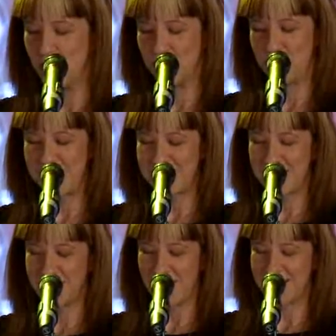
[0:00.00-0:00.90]
more on big
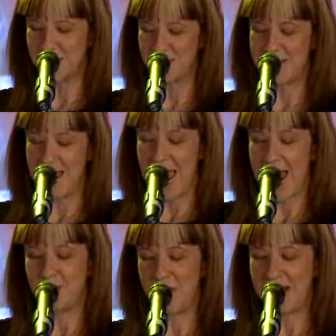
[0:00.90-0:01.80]
ticket items
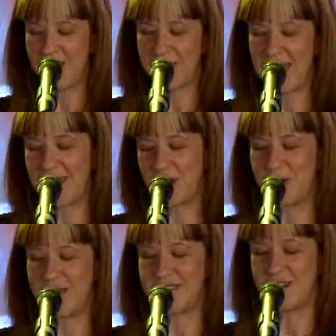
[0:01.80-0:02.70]
and many other
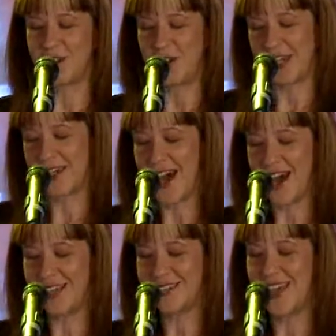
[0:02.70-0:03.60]
categories, including
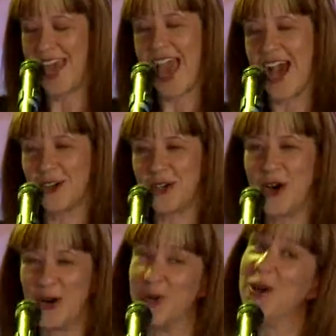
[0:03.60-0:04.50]
cars,
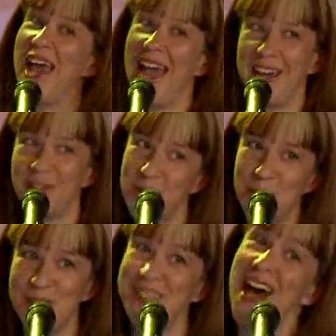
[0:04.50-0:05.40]
alcohol, and of
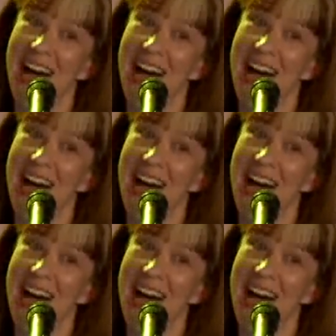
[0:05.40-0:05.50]
course,